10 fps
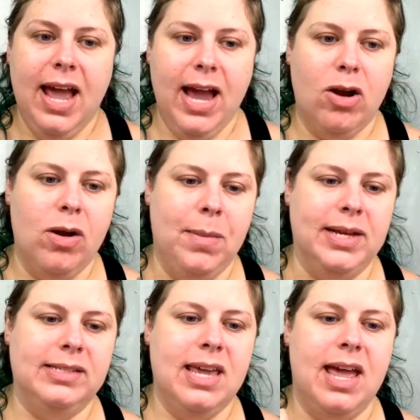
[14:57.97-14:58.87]
hair on my
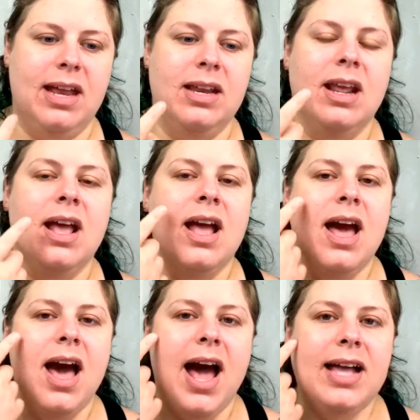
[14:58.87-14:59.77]
skin,
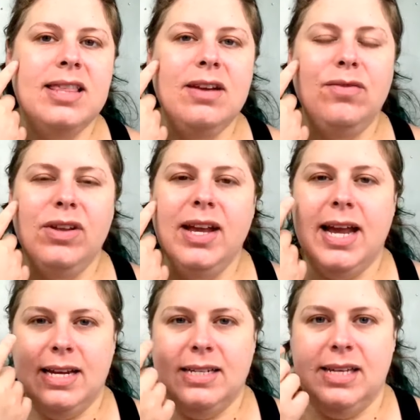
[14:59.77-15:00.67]
I then feel like
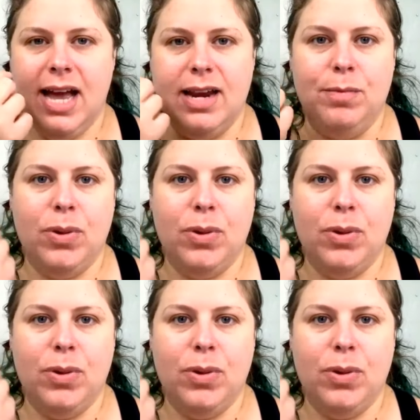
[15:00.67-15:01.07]
I need to kind of